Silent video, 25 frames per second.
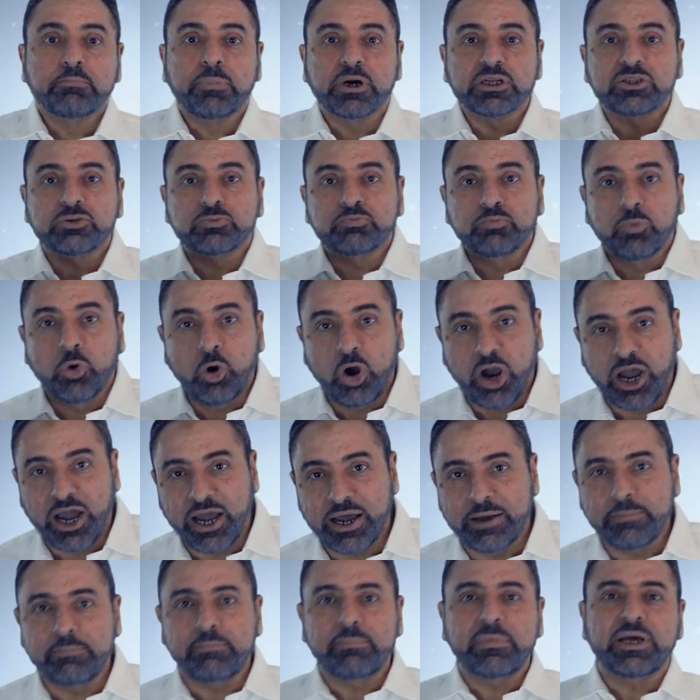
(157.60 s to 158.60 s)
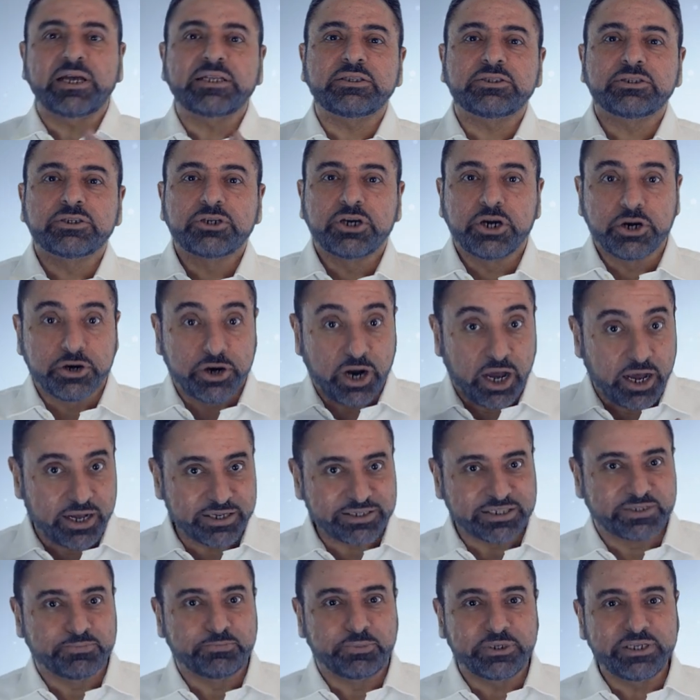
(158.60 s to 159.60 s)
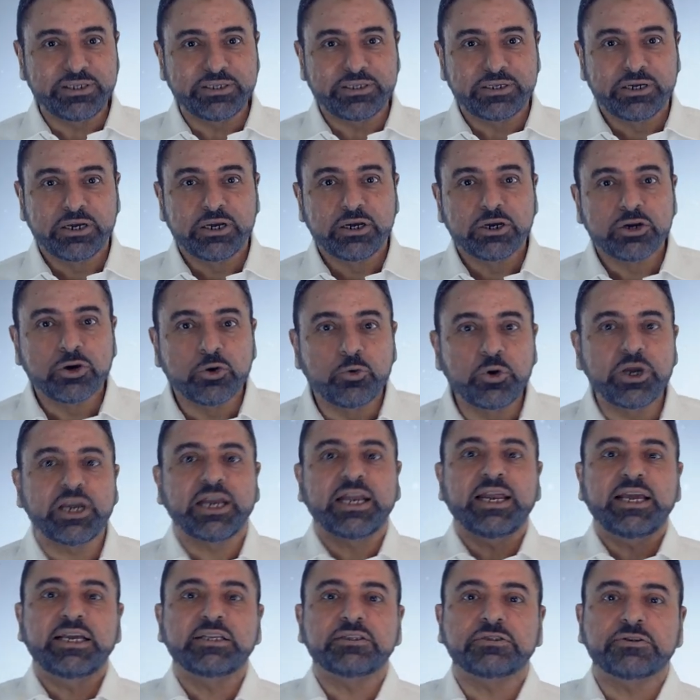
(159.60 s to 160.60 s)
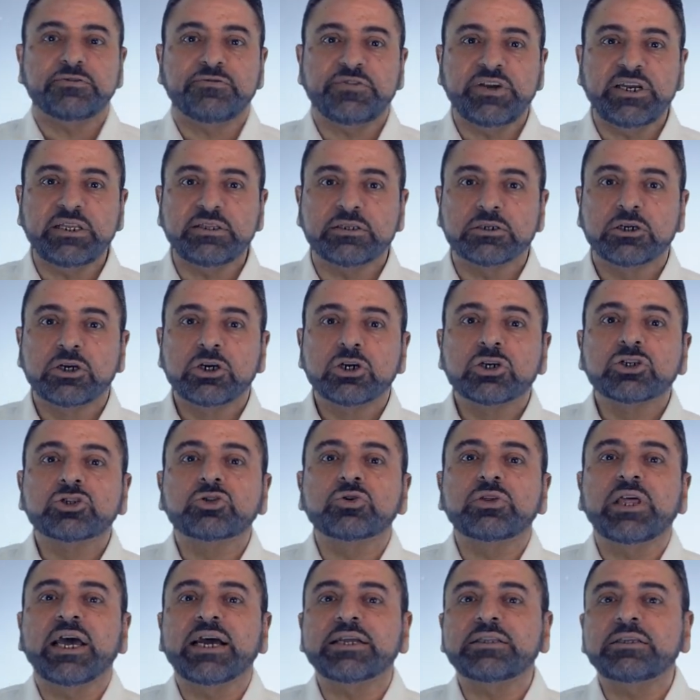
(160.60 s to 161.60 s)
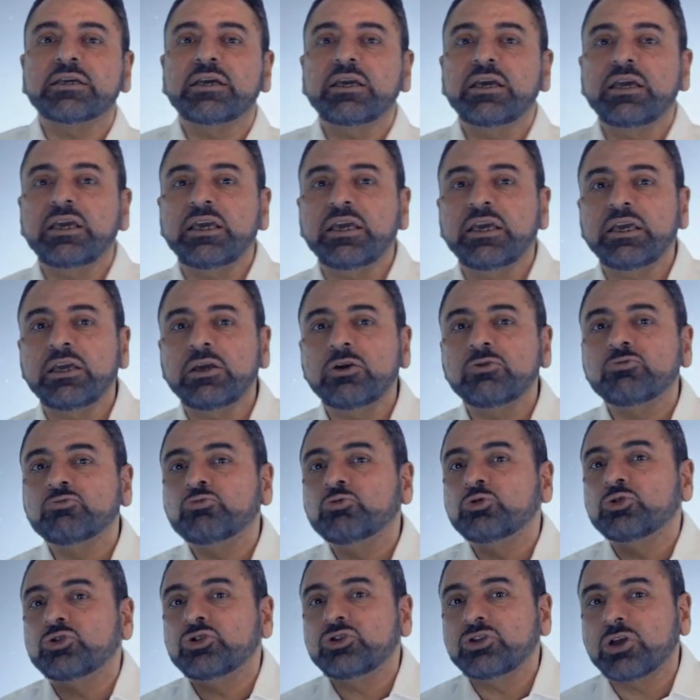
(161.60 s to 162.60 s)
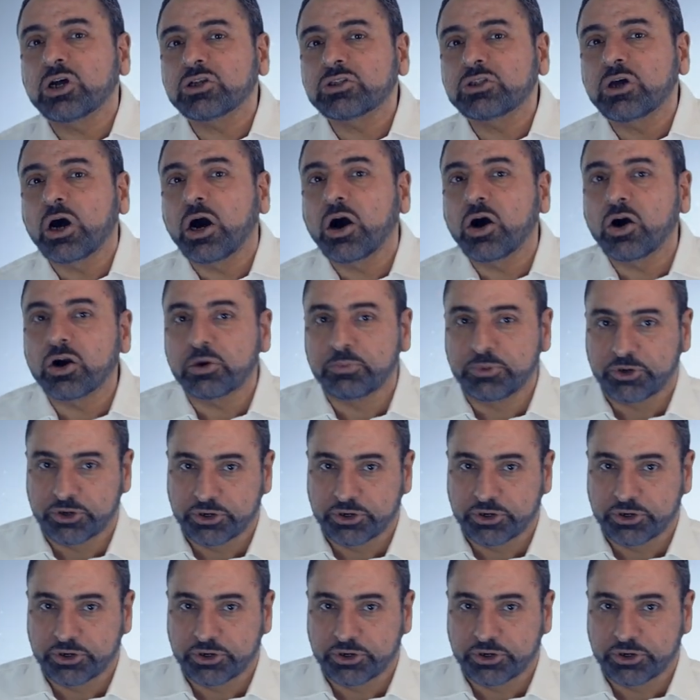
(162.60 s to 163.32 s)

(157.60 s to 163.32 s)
but Muhammad, her husband, quickly intervened so that he would not harm